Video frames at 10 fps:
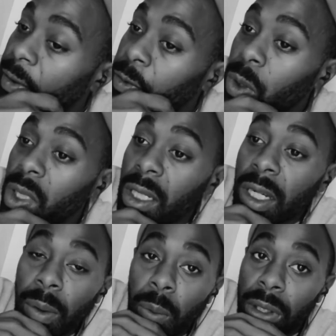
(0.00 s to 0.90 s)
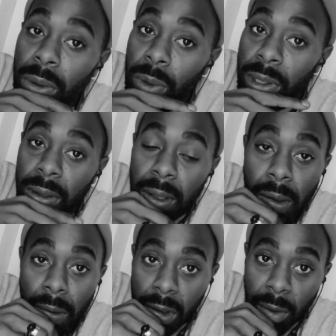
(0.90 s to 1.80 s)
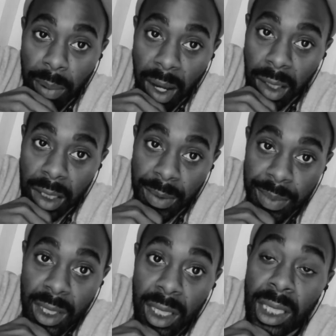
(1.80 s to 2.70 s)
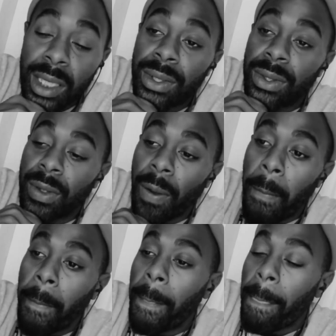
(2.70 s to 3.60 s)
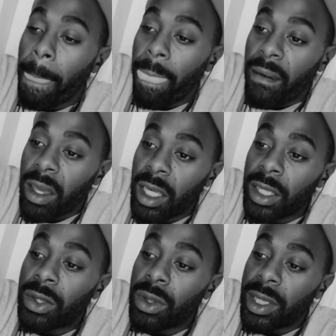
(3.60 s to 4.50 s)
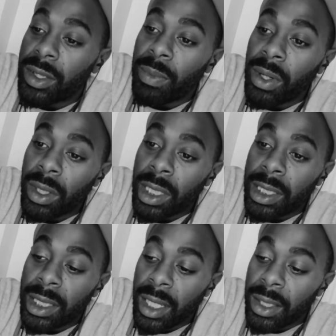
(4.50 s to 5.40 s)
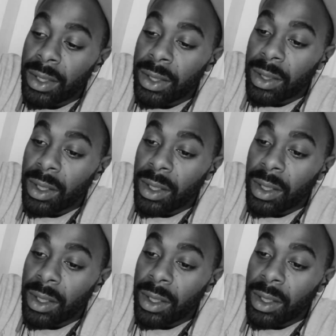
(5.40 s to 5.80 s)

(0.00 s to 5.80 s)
if you look up what the apocalypse is, it's merely just